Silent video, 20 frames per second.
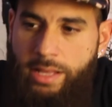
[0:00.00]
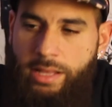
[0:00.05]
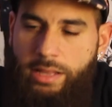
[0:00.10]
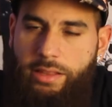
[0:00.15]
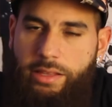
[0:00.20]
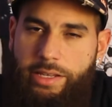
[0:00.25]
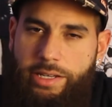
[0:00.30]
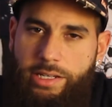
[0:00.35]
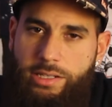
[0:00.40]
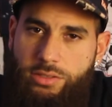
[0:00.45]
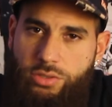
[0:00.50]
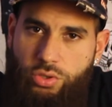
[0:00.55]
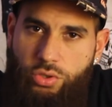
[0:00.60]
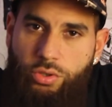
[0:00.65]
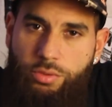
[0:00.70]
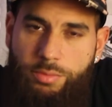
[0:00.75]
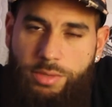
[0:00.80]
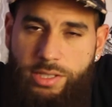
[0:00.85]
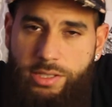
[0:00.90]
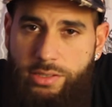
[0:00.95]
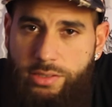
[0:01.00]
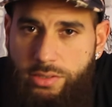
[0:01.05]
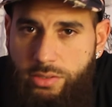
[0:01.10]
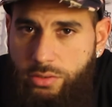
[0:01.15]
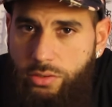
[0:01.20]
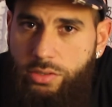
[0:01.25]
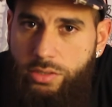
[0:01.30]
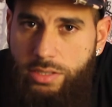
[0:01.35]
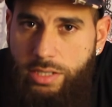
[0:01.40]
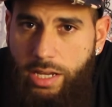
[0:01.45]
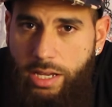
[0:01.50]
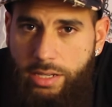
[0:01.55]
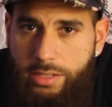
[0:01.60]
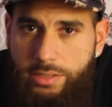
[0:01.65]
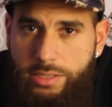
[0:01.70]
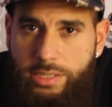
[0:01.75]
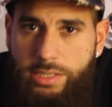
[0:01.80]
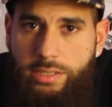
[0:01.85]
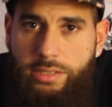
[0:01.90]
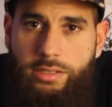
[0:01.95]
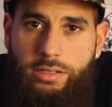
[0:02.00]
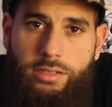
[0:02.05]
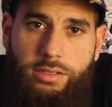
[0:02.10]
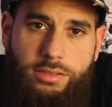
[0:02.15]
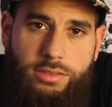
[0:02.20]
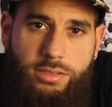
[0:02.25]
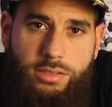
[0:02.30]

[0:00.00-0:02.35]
like Zoomies or Dolls Kill and